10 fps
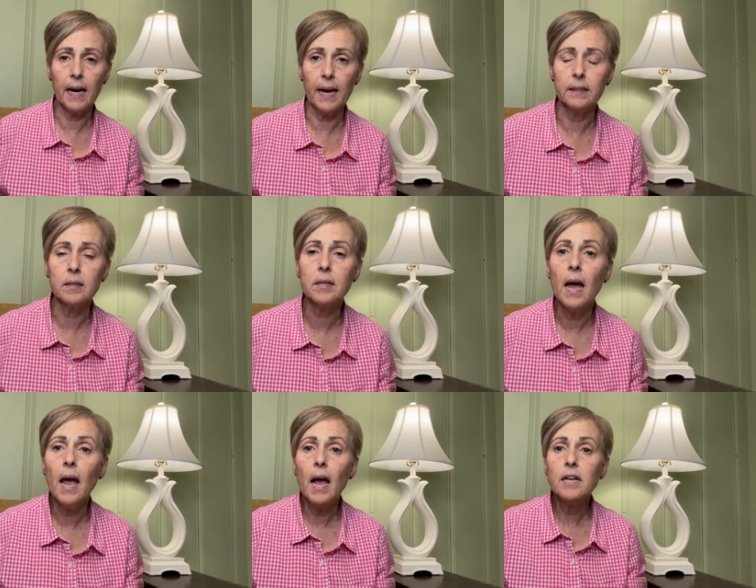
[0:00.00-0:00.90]
end.
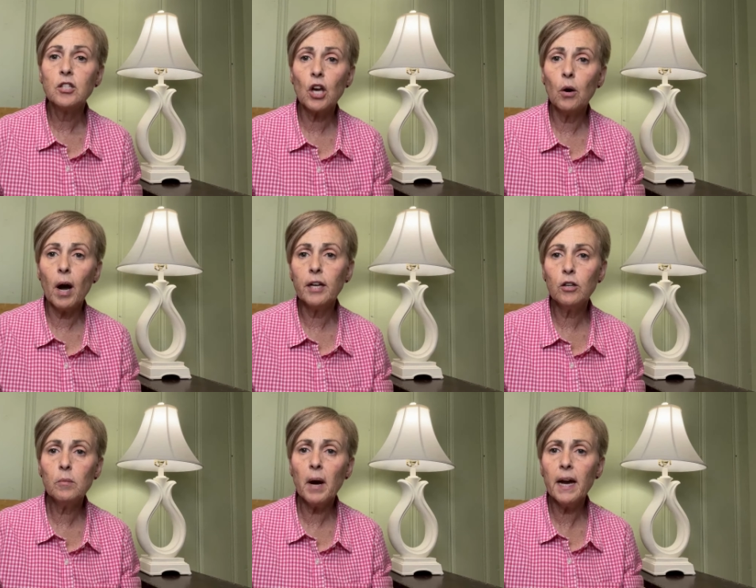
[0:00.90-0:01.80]
So I
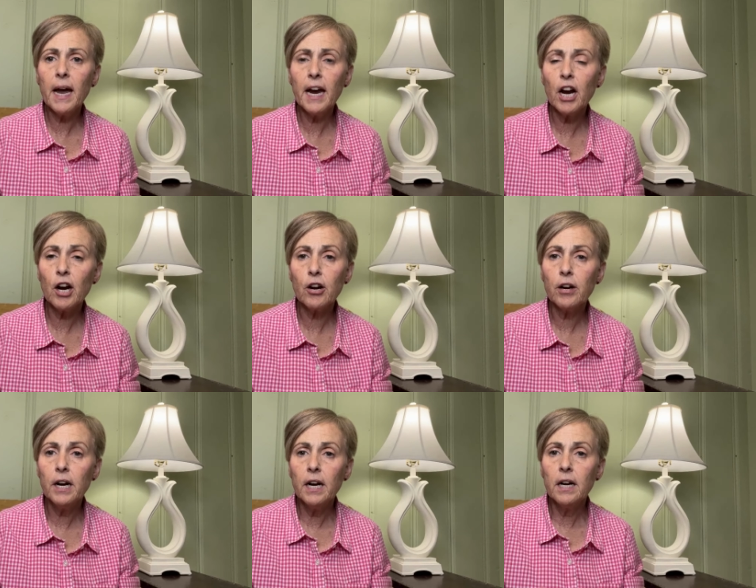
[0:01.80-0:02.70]
knew my hair